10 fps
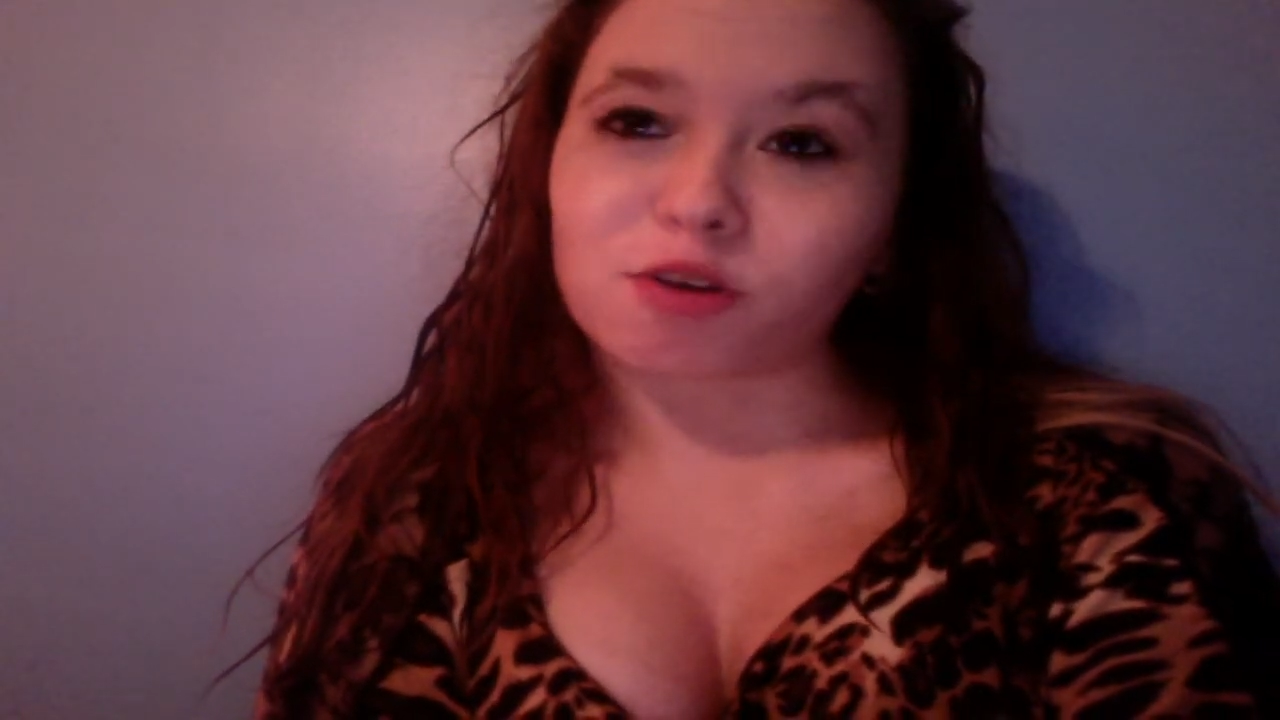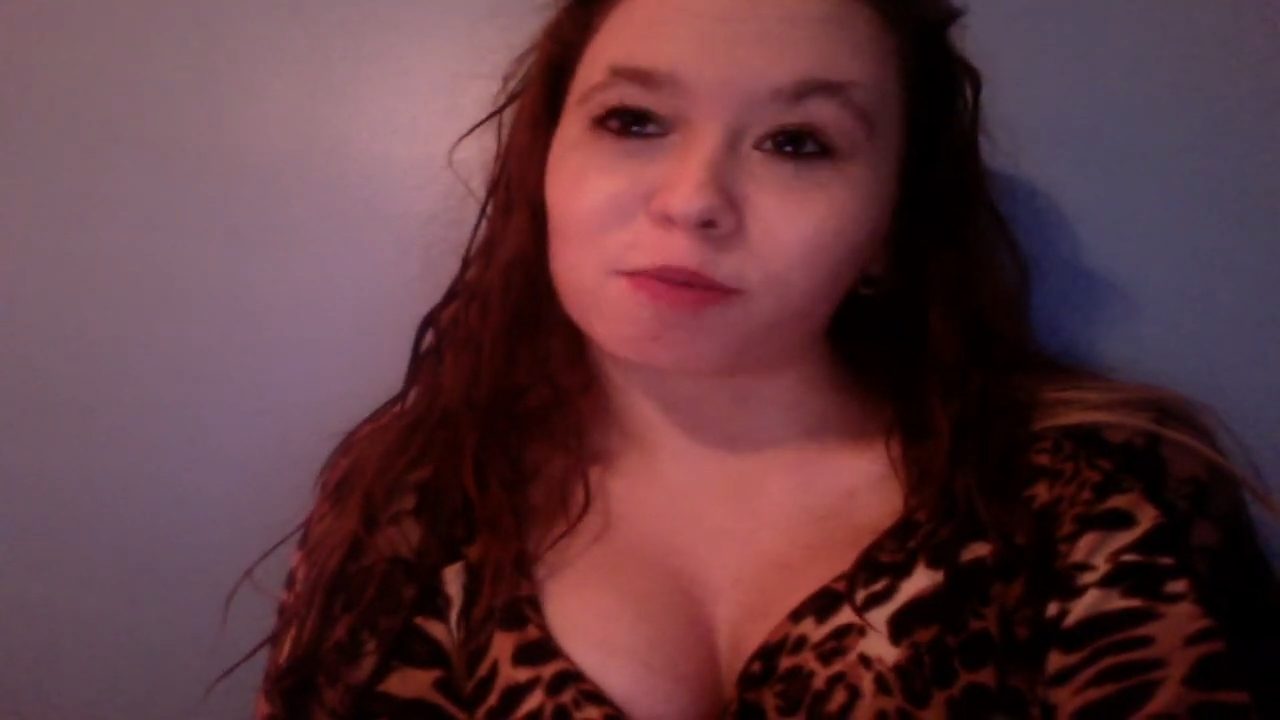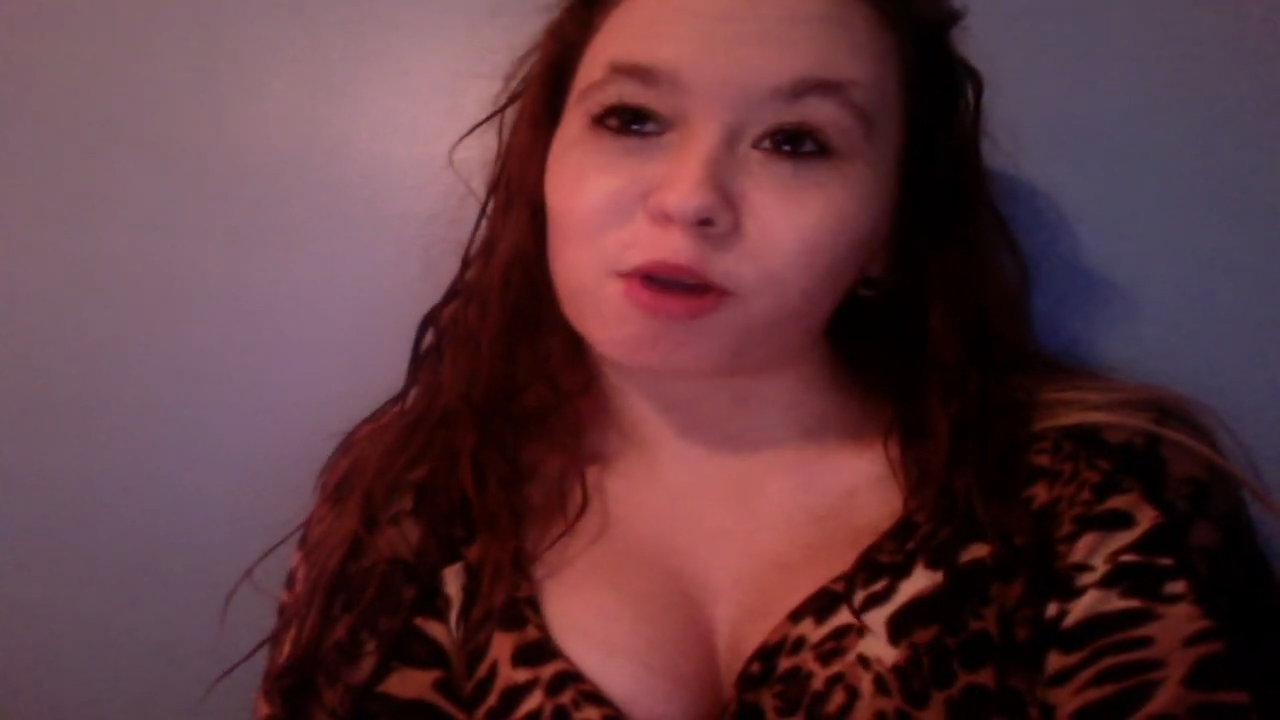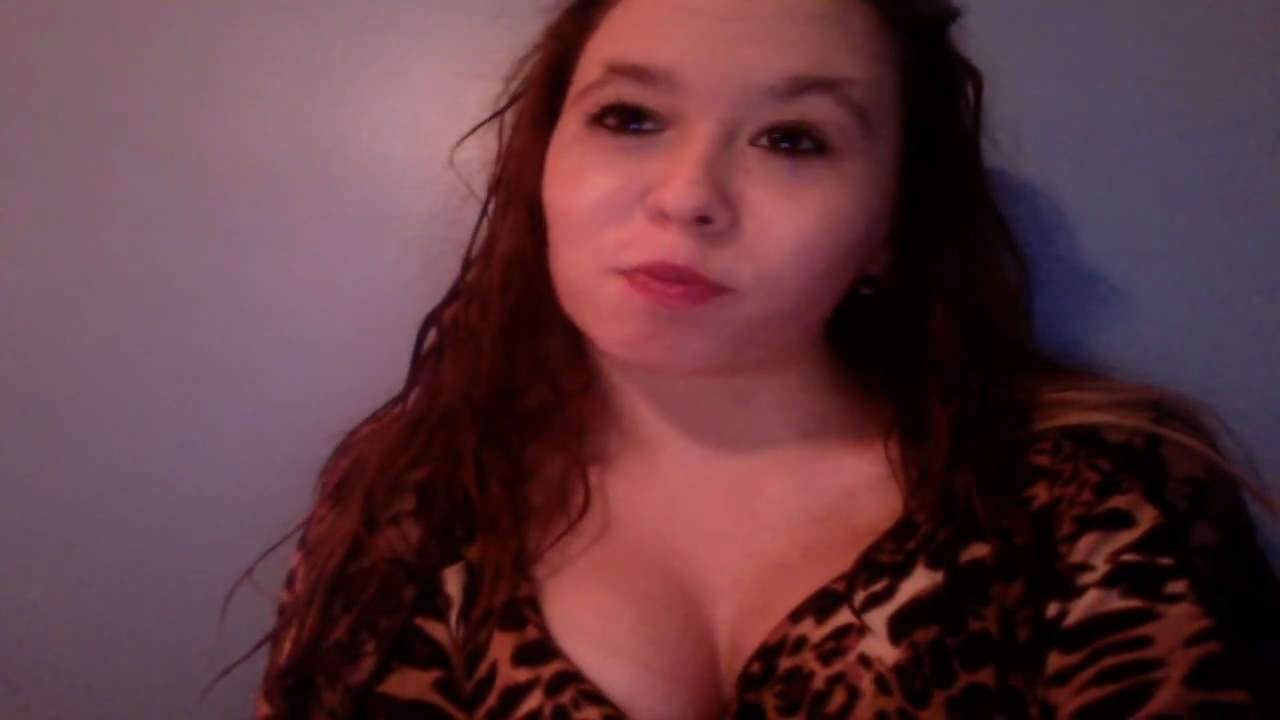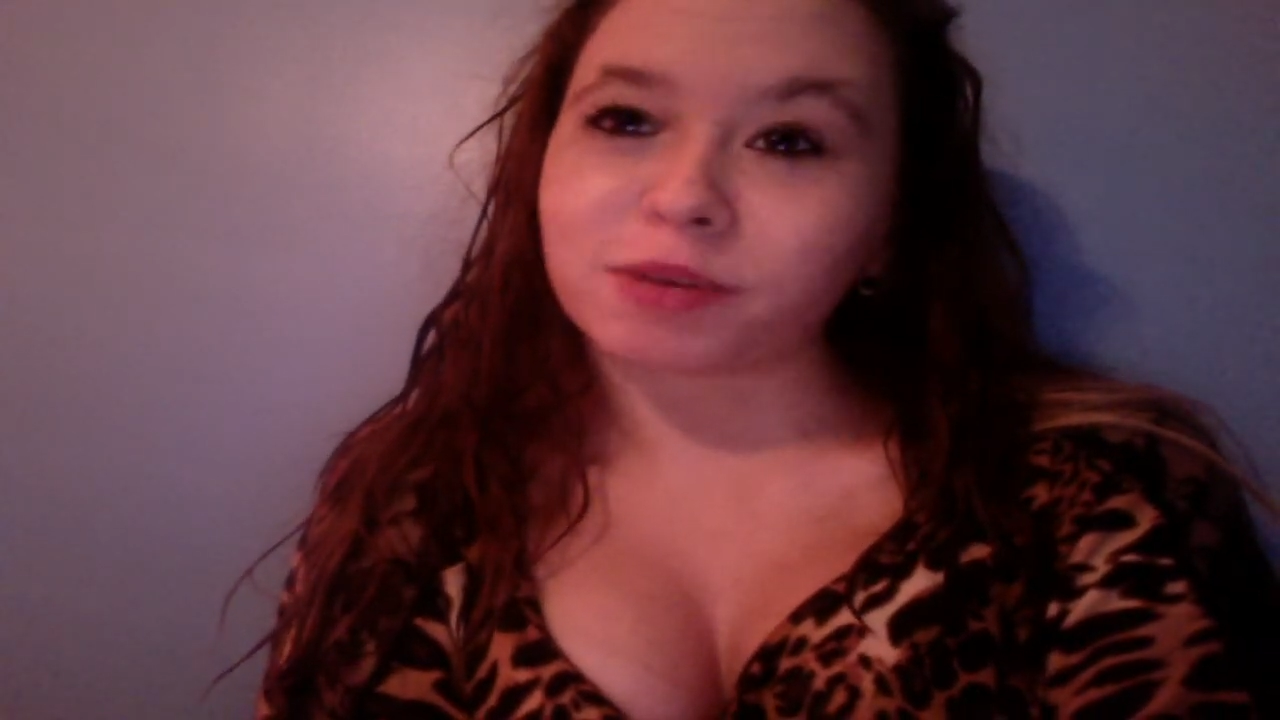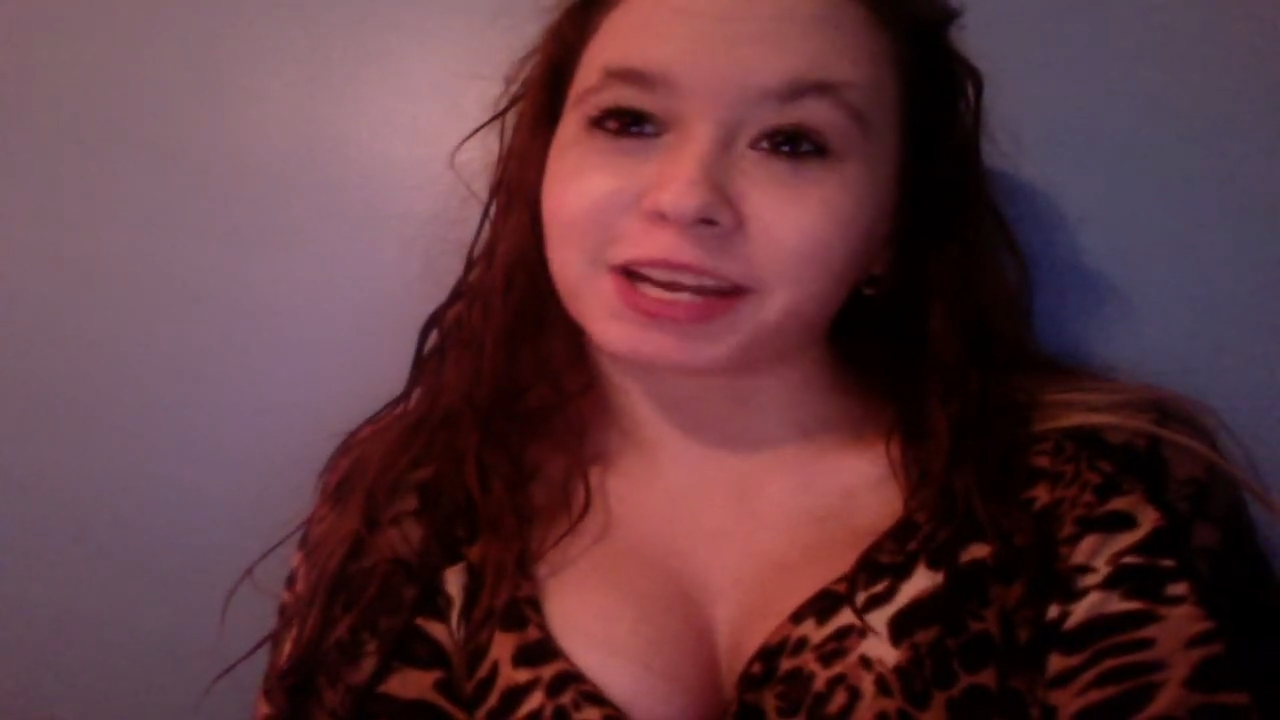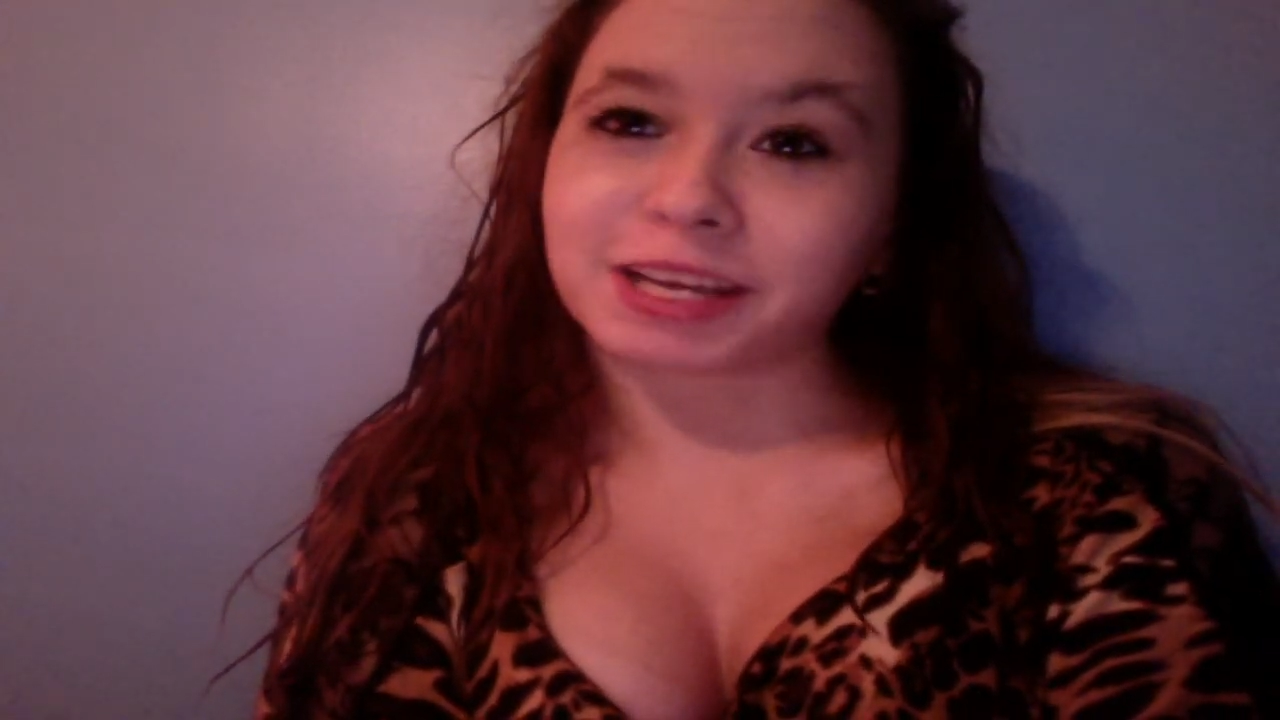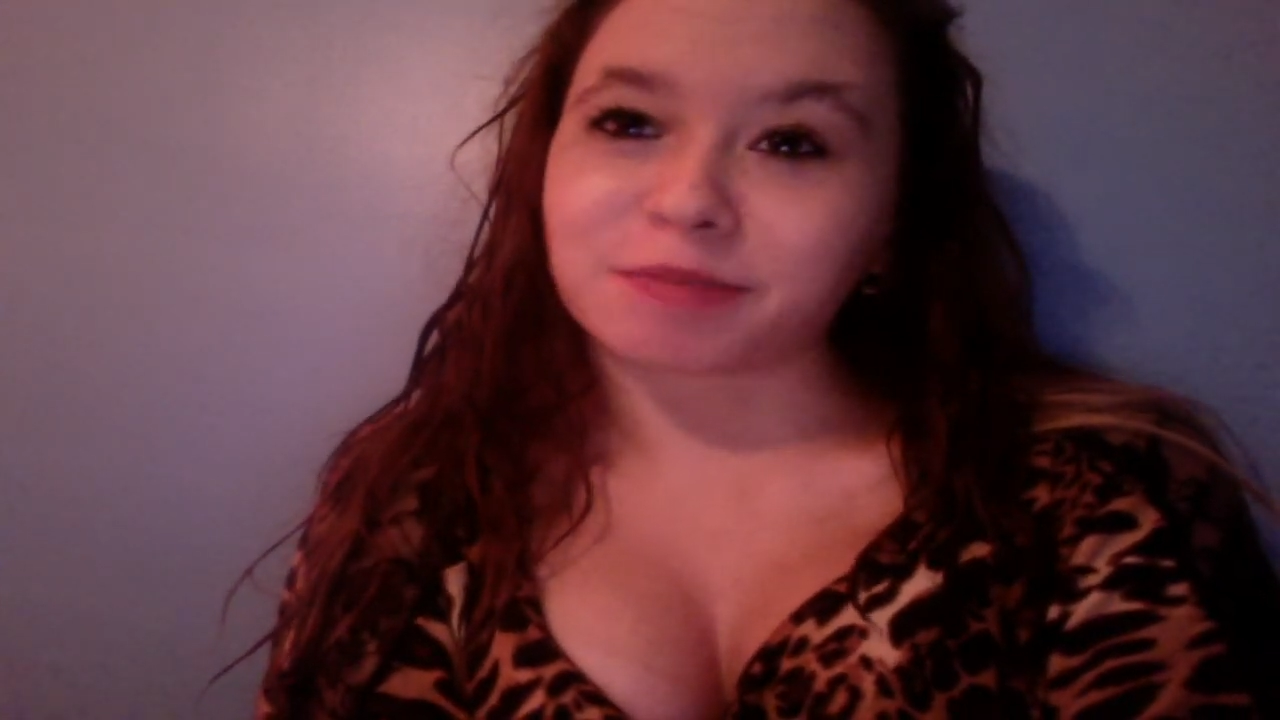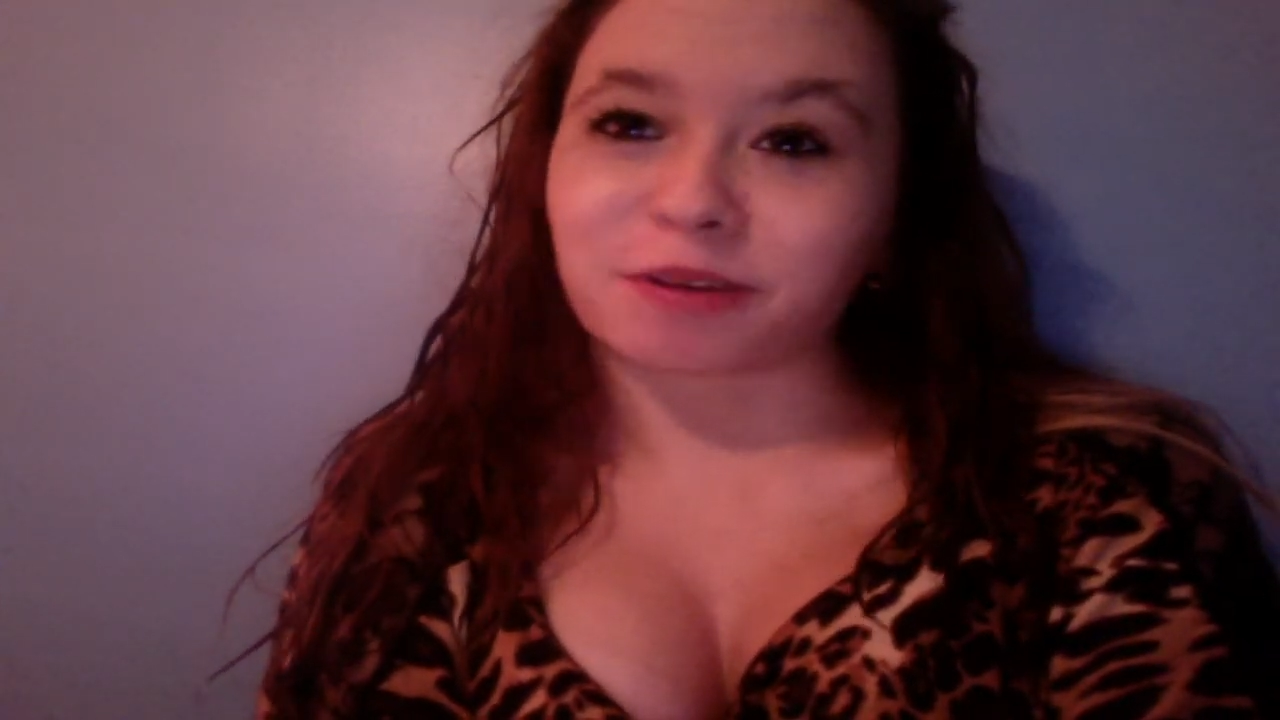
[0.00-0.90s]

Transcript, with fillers: I'm hoping I get